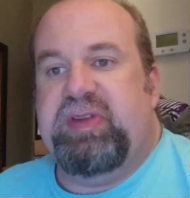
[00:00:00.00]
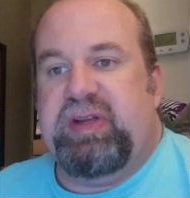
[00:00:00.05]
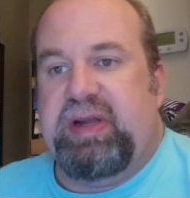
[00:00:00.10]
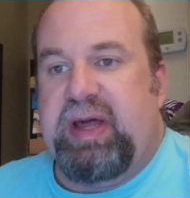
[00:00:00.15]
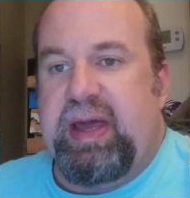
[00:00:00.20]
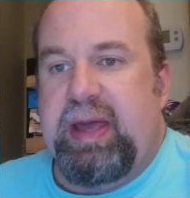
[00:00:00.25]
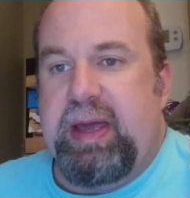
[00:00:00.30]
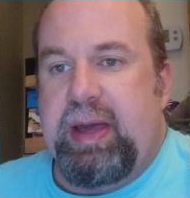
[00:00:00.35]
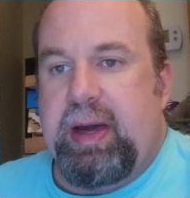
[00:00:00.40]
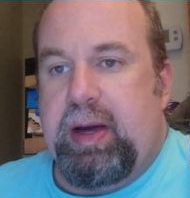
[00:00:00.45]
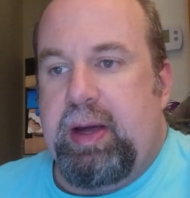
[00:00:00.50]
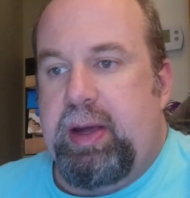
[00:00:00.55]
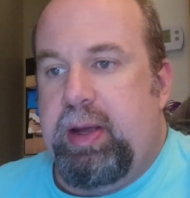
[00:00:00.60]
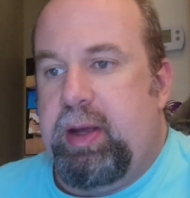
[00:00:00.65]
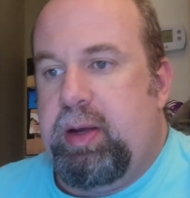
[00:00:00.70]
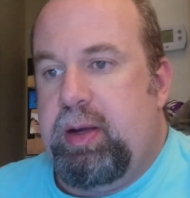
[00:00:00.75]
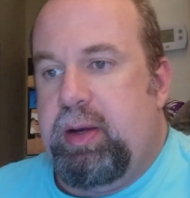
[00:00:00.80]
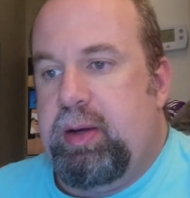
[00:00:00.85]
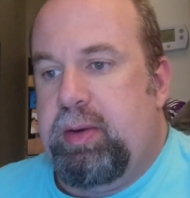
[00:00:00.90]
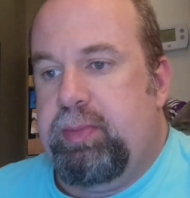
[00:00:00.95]
Today I
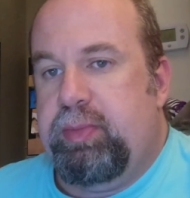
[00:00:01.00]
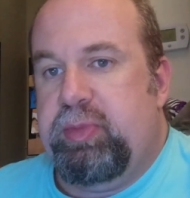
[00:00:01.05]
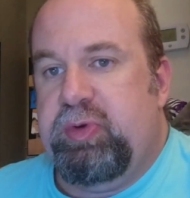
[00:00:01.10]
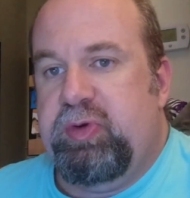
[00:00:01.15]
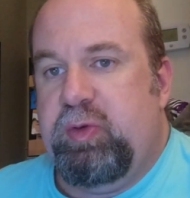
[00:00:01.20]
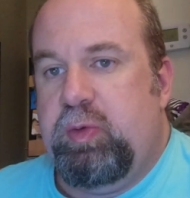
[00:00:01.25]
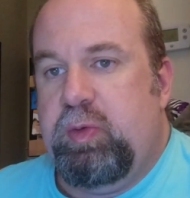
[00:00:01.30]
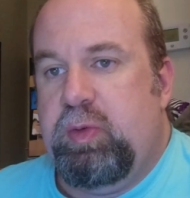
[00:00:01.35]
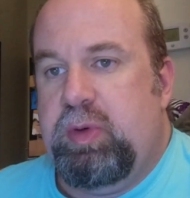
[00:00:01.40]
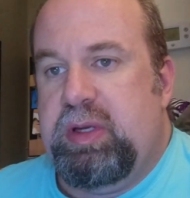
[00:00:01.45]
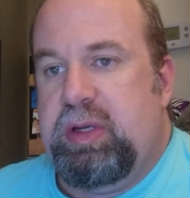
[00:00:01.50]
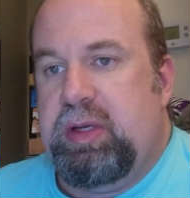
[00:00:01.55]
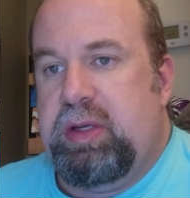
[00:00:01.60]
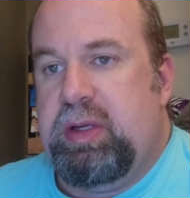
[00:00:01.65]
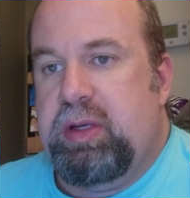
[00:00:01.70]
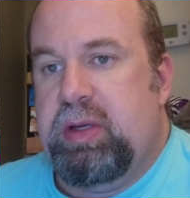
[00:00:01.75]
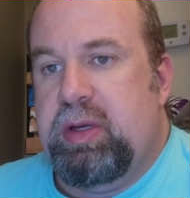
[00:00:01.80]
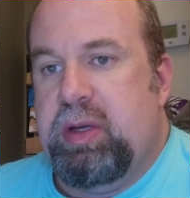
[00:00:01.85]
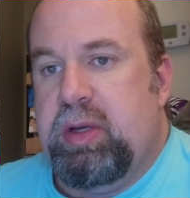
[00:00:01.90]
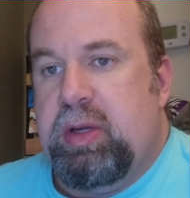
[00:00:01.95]
am
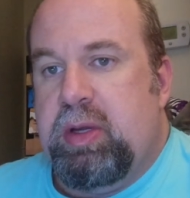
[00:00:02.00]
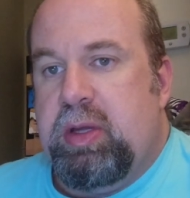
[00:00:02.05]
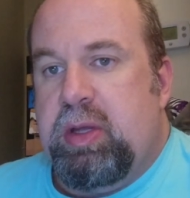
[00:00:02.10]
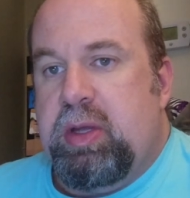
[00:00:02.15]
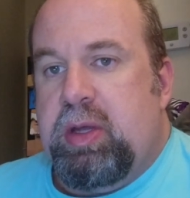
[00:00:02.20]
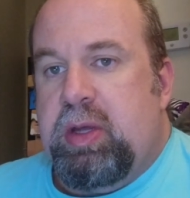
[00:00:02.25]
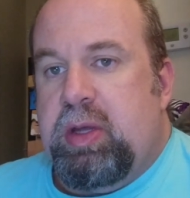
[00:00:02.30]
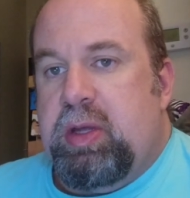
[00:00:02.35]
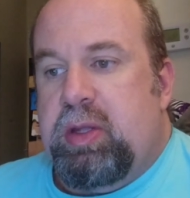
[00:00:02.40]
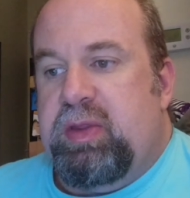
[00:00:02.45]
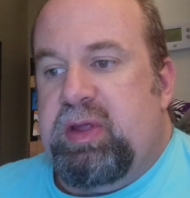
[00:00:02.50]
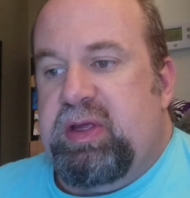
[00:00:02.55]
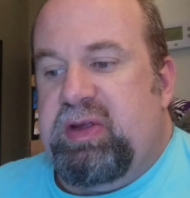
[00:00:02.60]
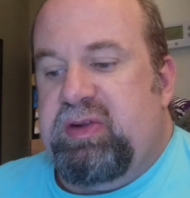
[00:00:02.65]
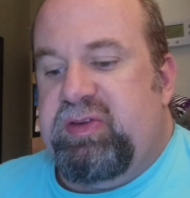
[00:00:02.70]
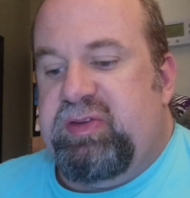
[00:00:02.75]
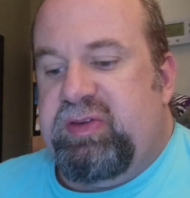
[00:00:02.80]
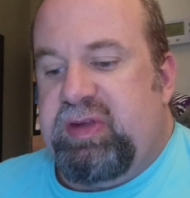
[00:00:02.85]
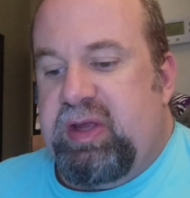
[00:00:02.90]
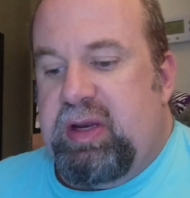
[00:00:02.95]
doing
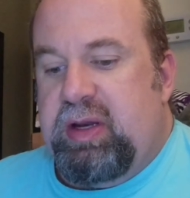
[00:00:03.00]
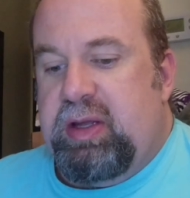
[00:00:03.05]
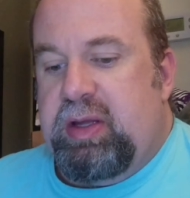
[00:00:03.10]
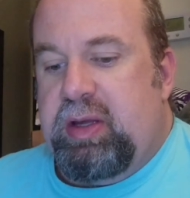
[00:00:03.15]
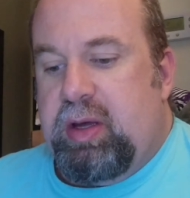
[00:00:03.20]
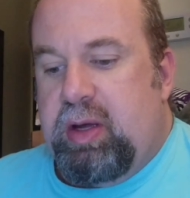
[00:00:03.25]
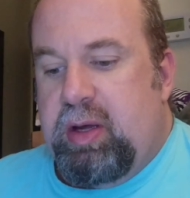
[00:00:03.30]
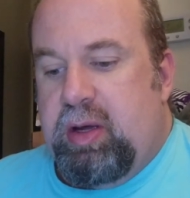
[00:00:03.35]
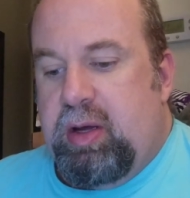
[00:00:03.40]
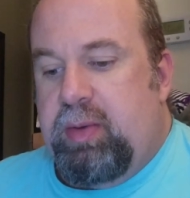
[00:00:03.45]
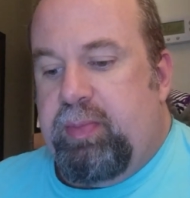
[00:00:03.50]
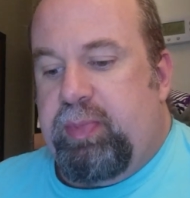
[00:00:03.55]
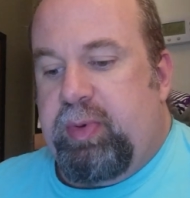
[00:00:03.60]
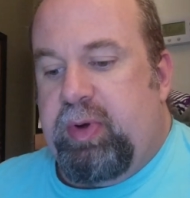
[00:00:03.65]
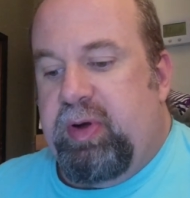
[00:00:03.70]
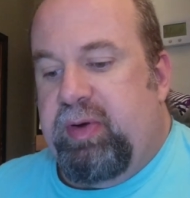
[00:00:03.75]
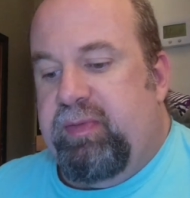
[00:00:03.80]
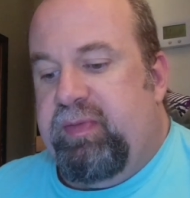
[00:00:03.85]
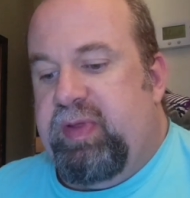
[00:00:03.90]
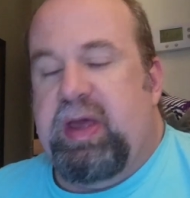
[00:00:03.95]
the setting up
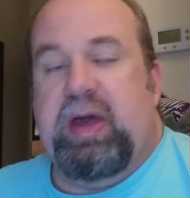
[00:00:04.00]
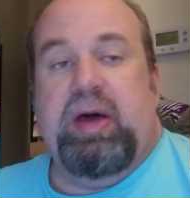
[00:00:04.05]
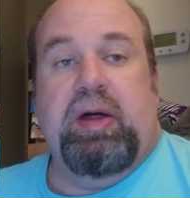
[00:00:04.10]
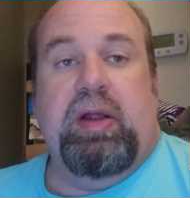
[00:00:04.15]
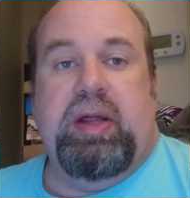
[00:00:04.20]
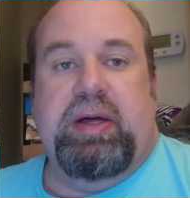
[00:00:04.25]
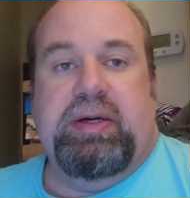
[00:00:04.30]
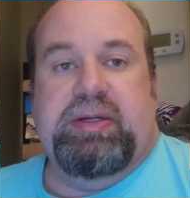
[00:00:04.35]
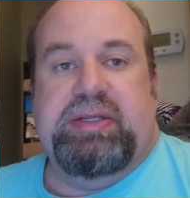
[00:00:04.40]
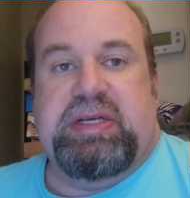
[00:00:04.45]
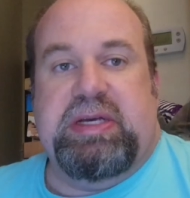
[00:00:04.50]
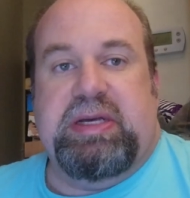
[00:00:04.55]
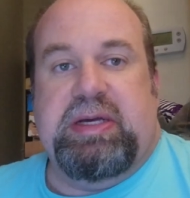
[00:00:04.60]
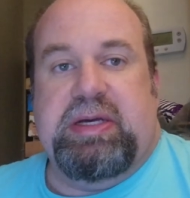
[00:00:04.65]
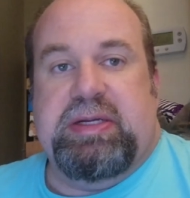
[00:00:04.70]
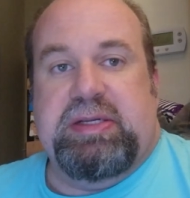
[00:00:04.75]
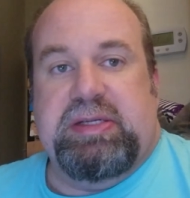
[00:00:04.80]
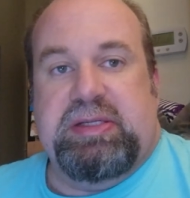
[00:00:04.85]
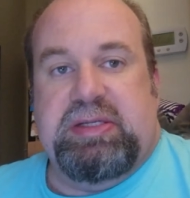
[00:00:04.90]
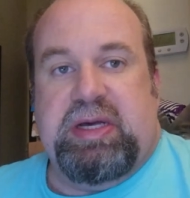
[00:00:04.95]
of the LLC in